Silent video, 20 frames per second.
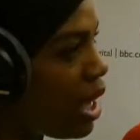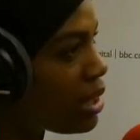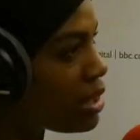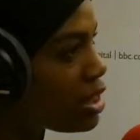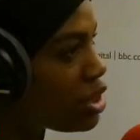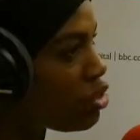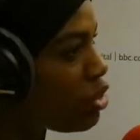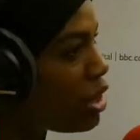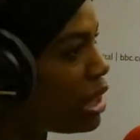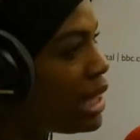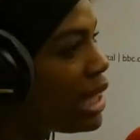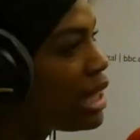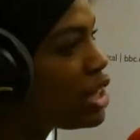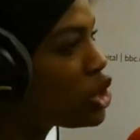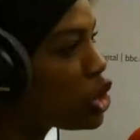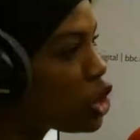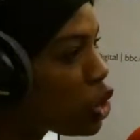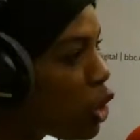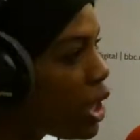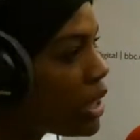I just really
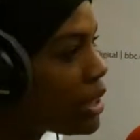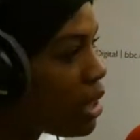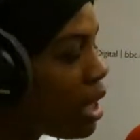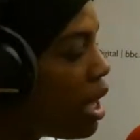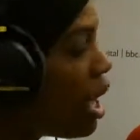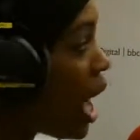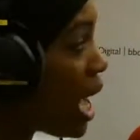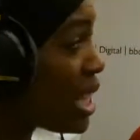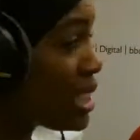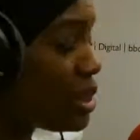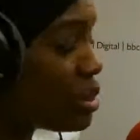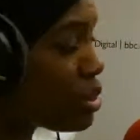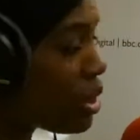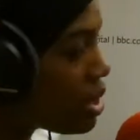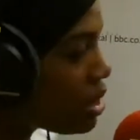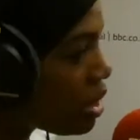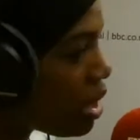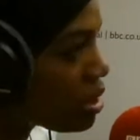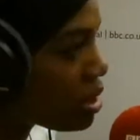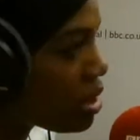enjoy I still
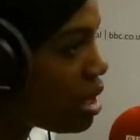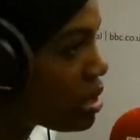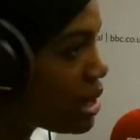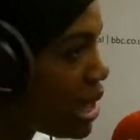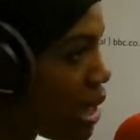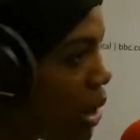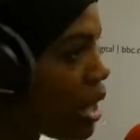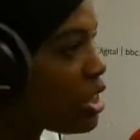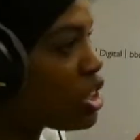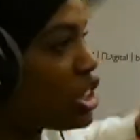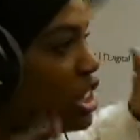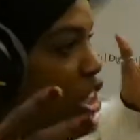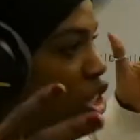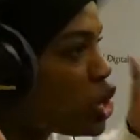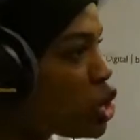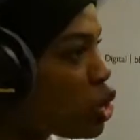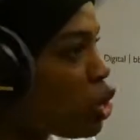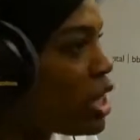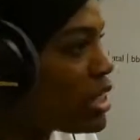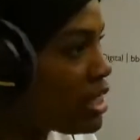go dance class now. I just
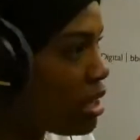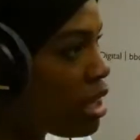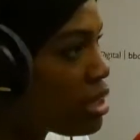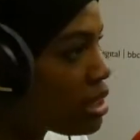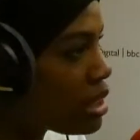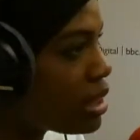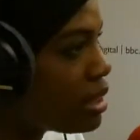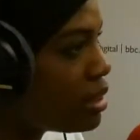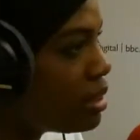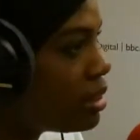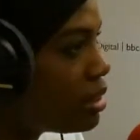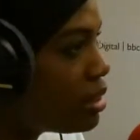enjoy dancing.